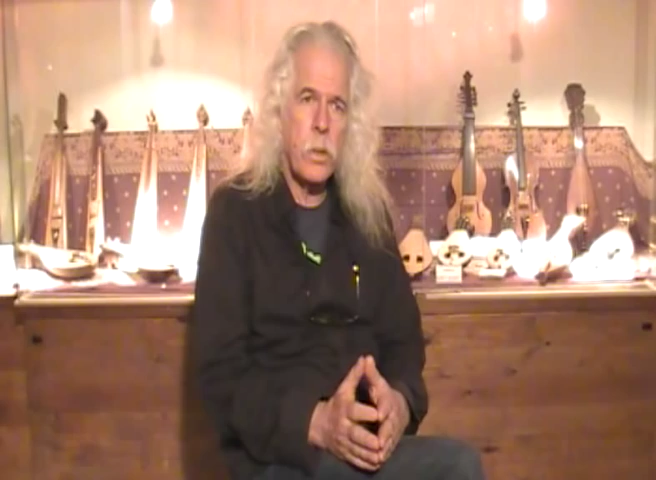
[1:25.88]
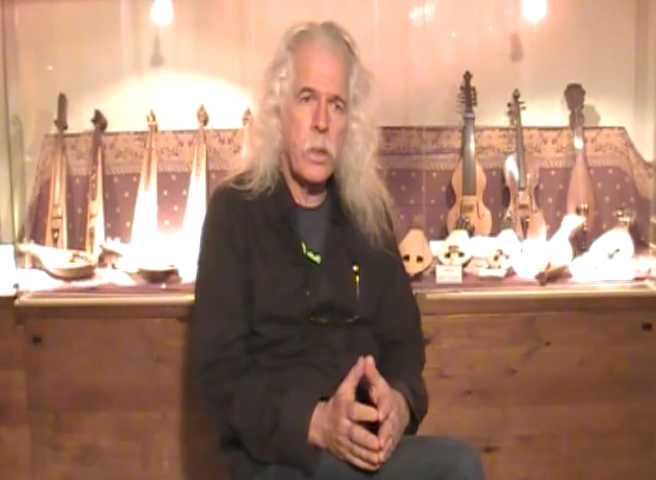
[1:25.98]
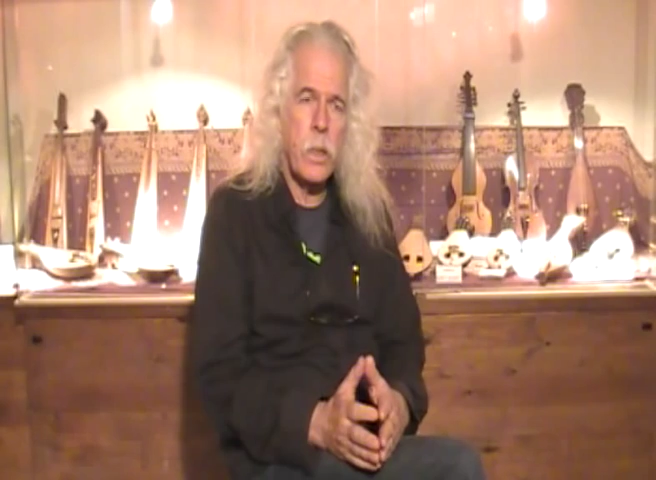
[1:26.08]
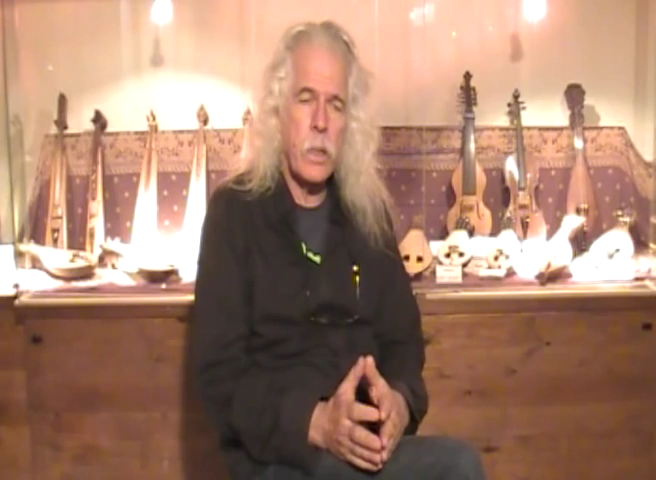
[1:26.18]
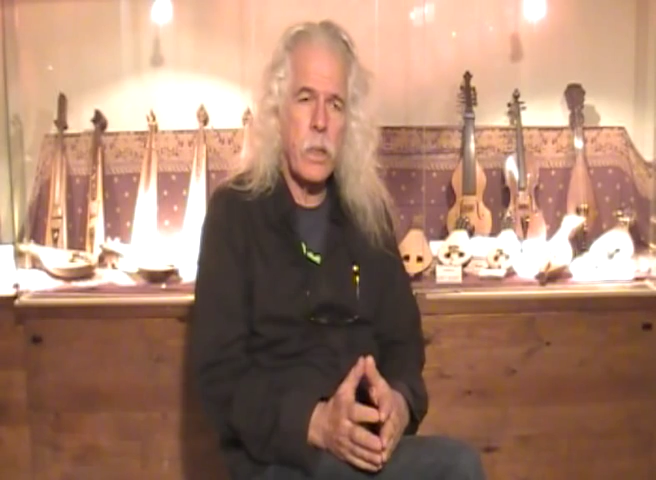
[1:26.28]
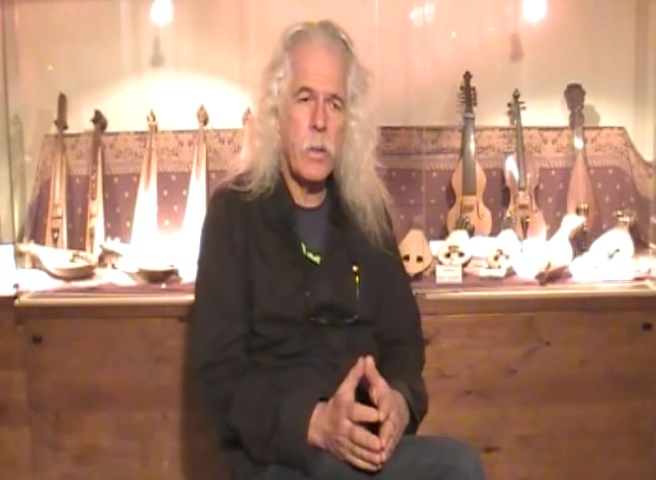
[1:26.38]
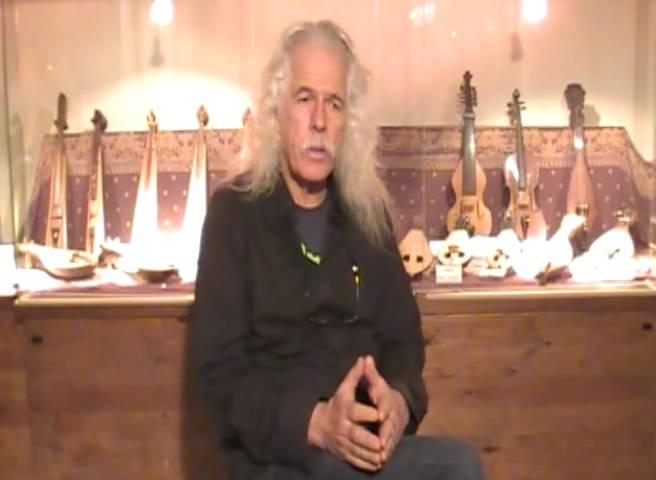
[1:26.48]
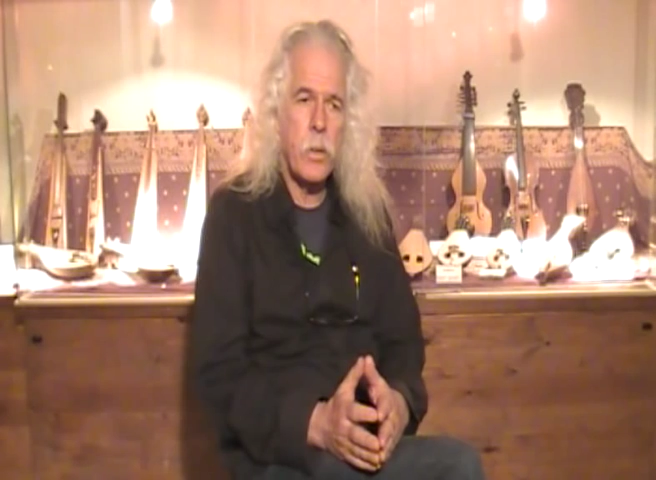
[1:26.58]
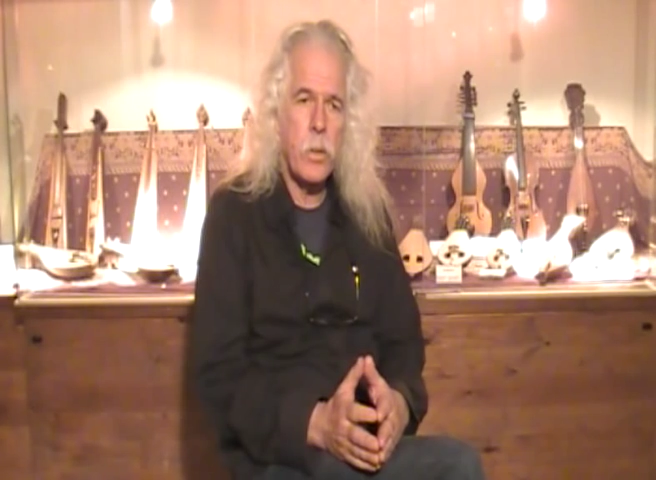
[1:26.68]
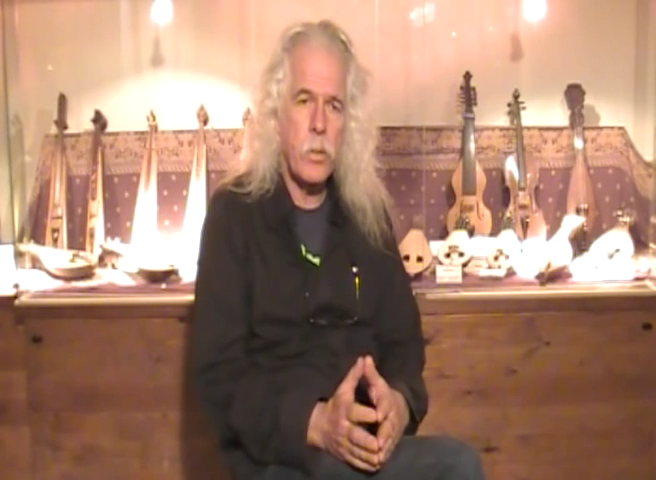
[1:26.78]
to the
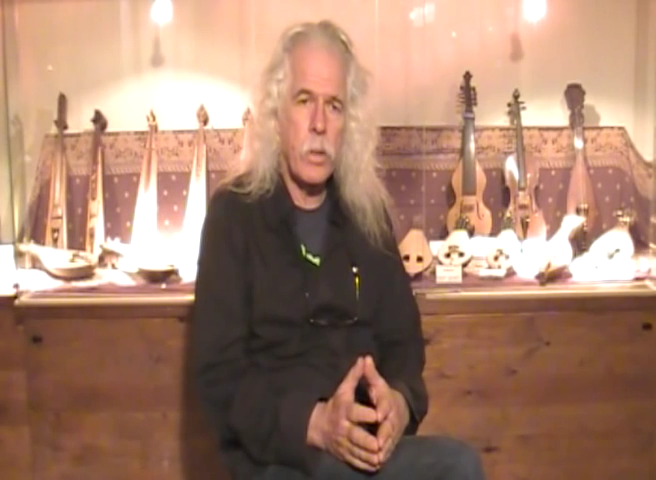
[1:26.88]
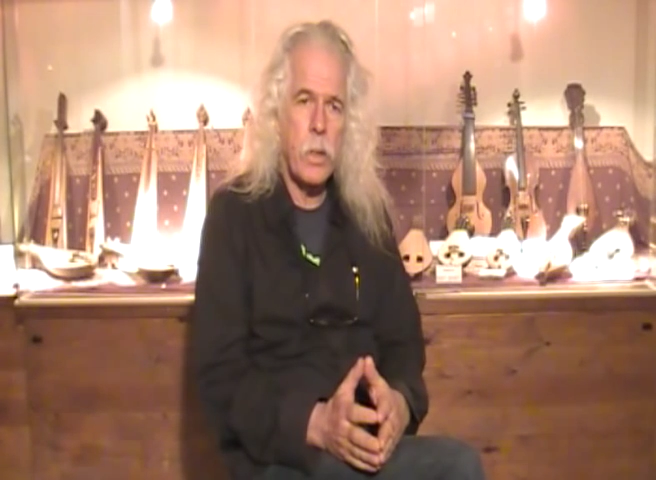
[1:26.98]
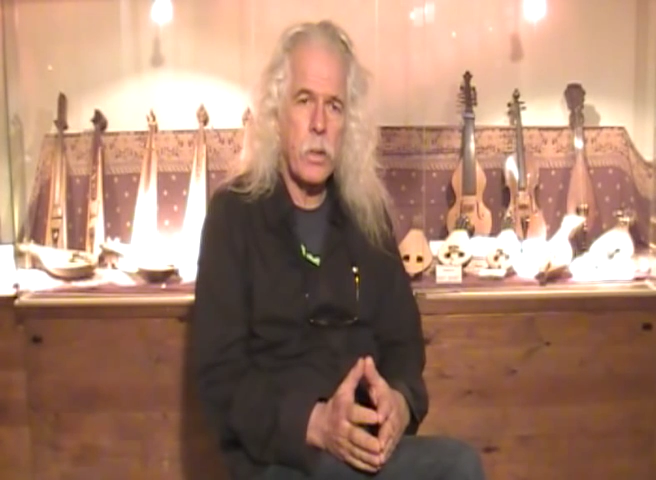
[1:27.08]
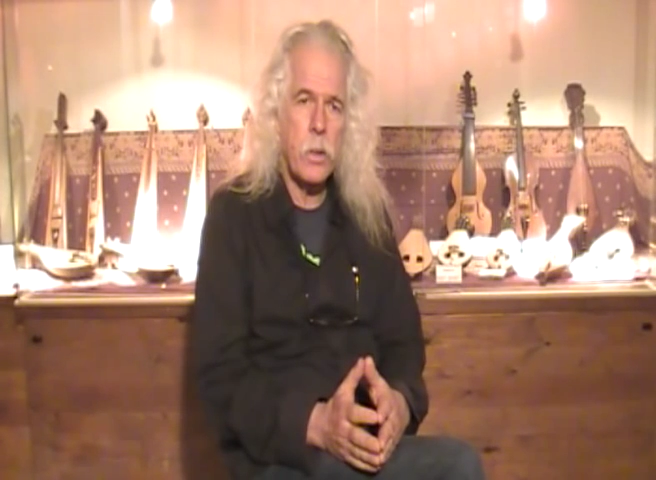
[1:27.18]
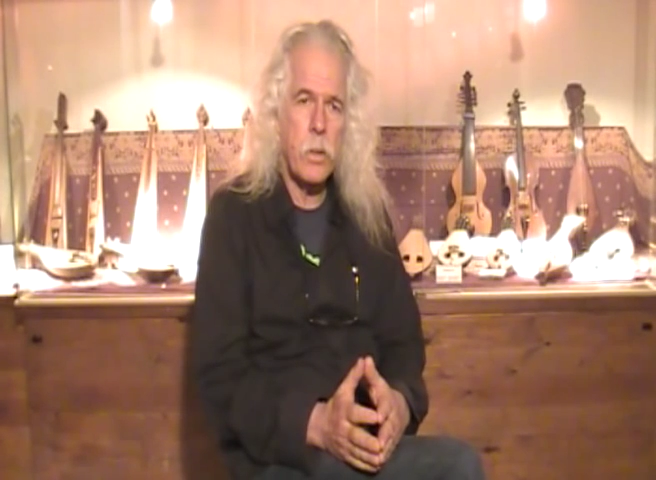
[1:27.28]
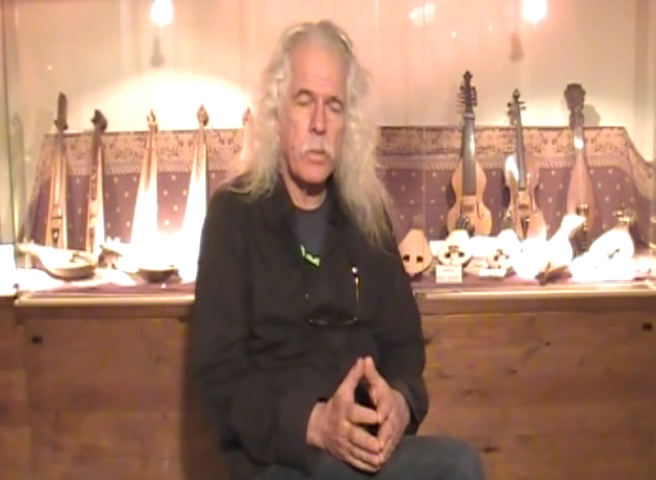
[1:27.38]
rather